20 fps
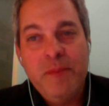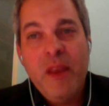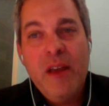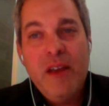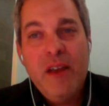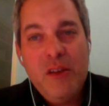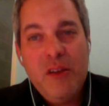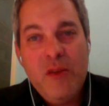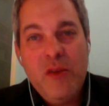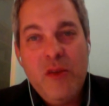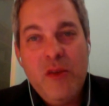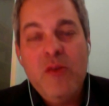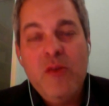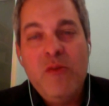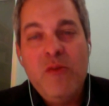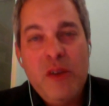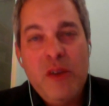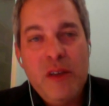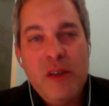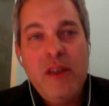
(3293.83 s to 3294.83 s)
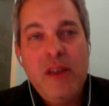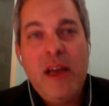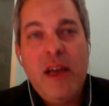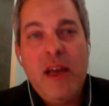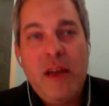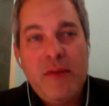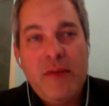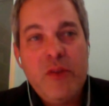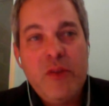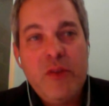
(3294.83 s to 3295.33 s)
You really
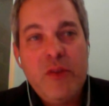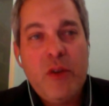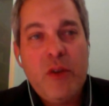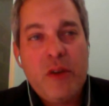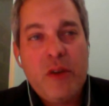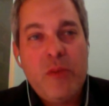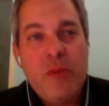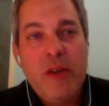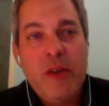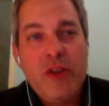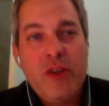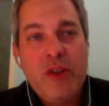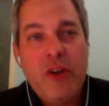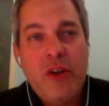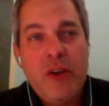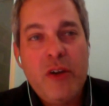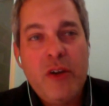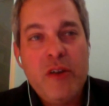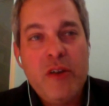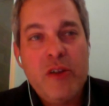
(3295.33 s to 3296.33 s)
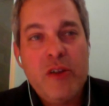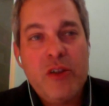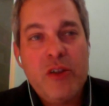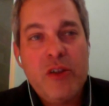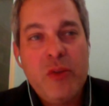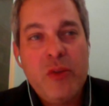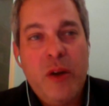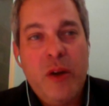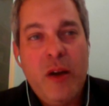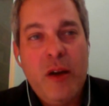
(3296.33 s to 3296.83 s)
have to work much harder
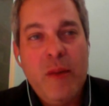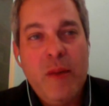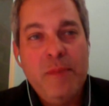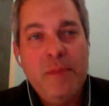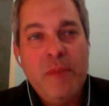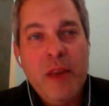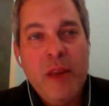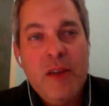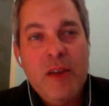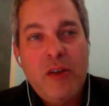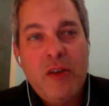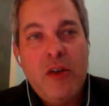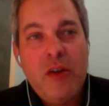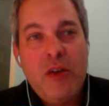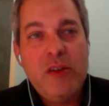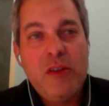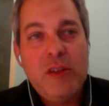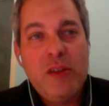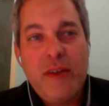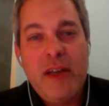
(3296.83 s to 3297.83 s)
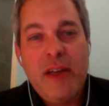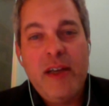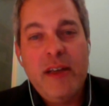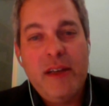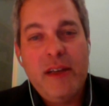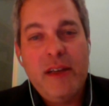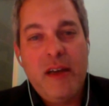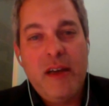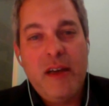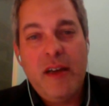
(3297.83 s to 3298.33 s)
to
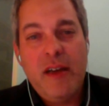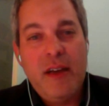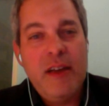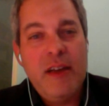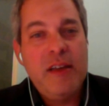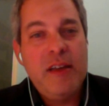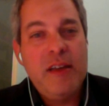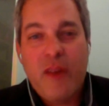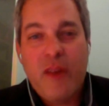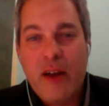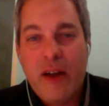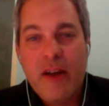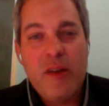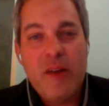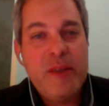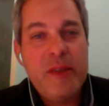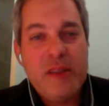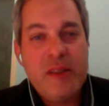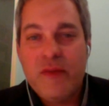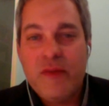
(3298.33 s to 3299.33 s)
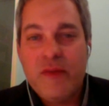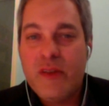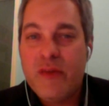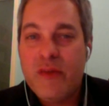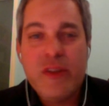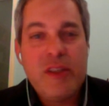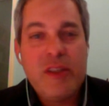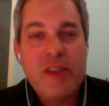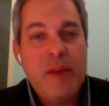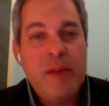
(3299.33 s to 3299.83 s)
cultivate an environment of
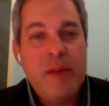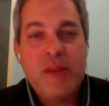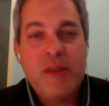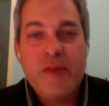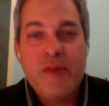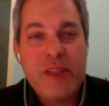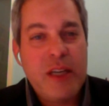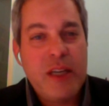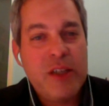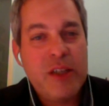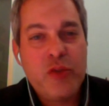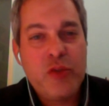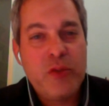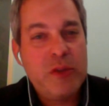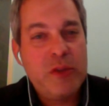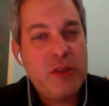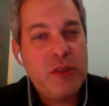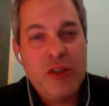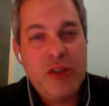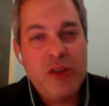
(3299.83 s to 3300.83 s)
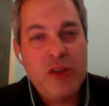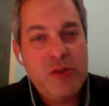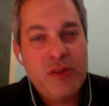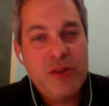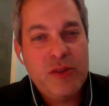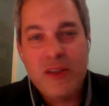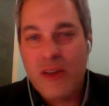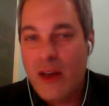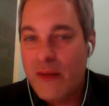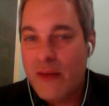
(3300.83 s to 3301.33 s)
different types of sexual
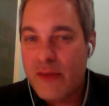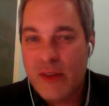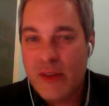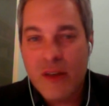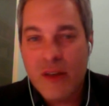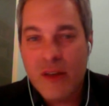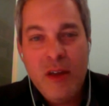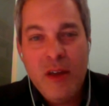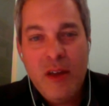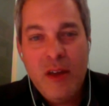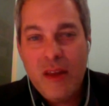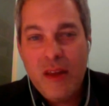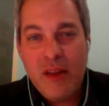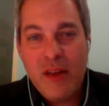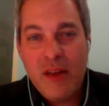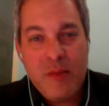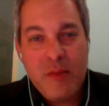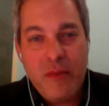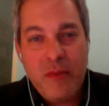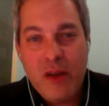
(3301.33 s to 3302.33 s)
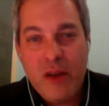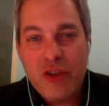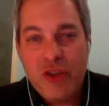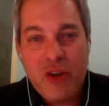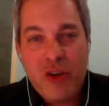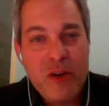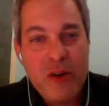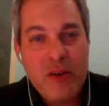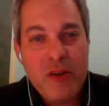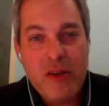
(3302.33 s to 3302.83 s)
cues, and you have to think
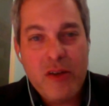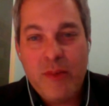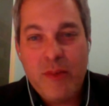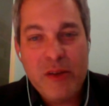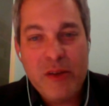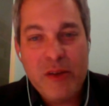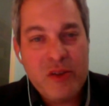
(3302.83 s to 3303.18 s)
much harder about